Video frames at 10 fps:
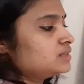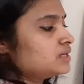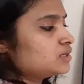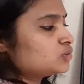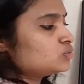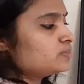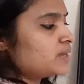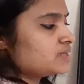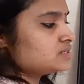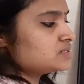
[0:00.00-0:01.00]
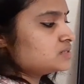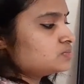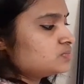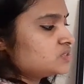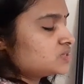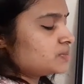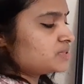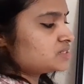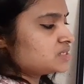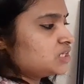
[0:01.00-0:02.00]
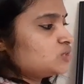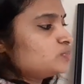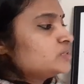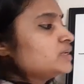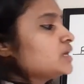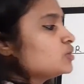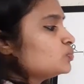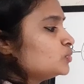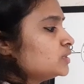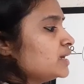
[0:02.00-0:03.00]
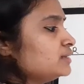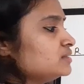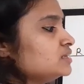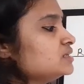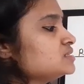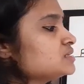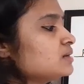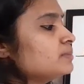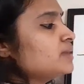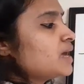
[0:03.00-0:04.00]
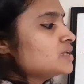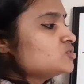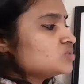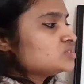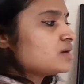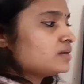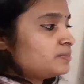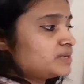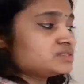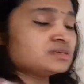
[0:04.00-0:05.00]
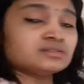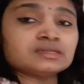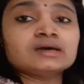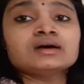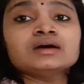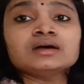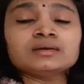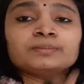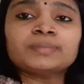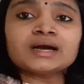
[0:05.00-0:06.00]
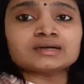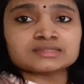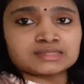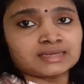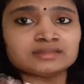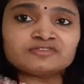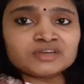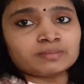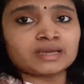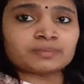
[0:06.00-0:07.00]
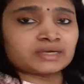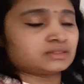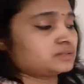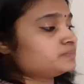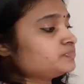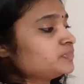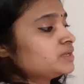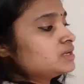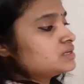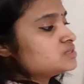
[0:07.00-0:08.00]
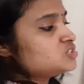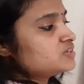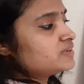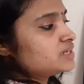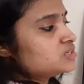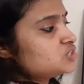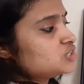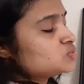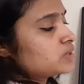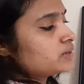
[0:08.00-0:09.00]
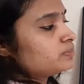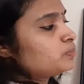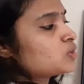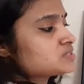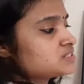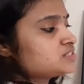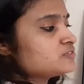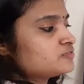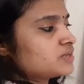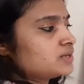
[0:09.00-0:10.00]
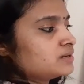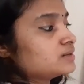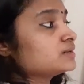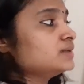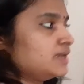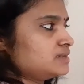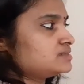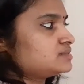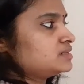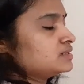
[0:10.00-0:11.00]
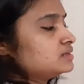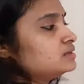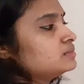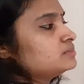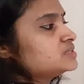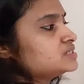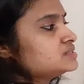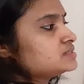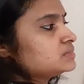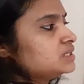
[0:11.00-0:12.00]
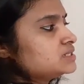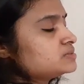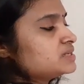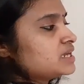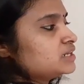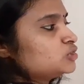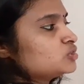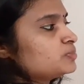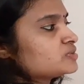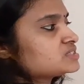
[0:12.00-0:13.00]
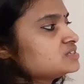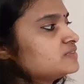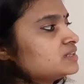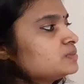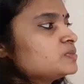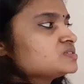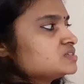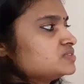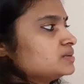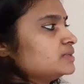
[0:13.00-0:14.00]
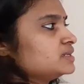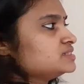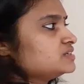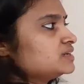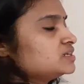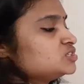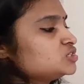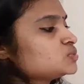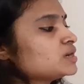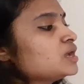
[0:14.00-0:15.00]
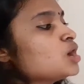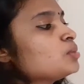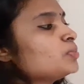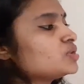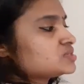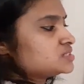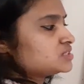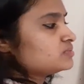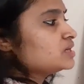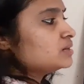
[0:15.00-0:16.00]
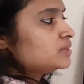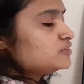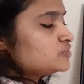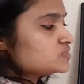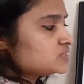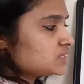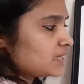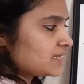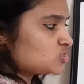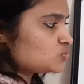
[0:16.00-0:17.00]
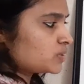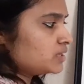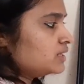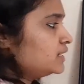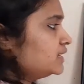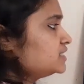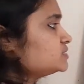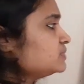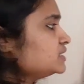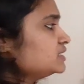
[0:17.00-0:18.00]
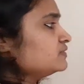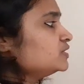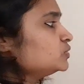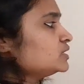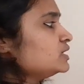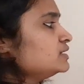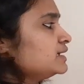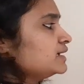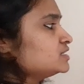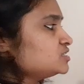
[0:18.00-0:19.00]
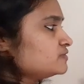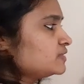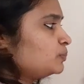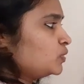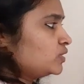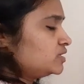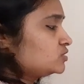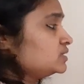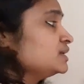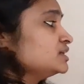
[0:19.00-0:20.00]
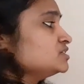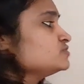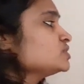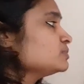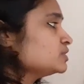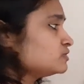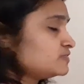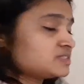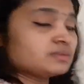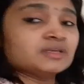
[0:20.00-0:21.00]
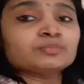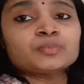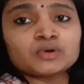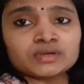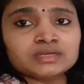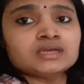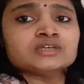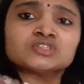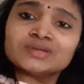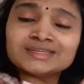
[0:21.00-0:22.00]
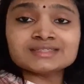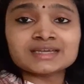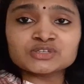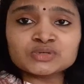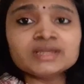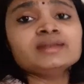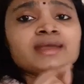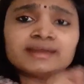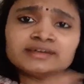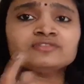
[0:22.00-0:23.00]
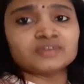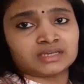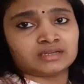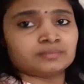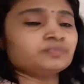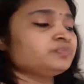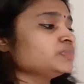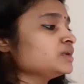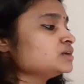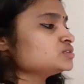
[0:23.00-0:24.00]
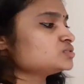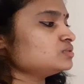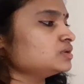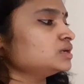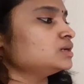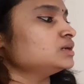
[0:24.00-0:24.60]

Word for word: There are two branches which represent input and output and these branches represent the paths and the feedback path. G1 and G2 are positive uh, gains here since it is being added to the positive and the positive terminal. G1 and G2 are positive. But if you see H1, it is being given to the negative point or the negative terminal of a summing point. So it is actually a negative gain. So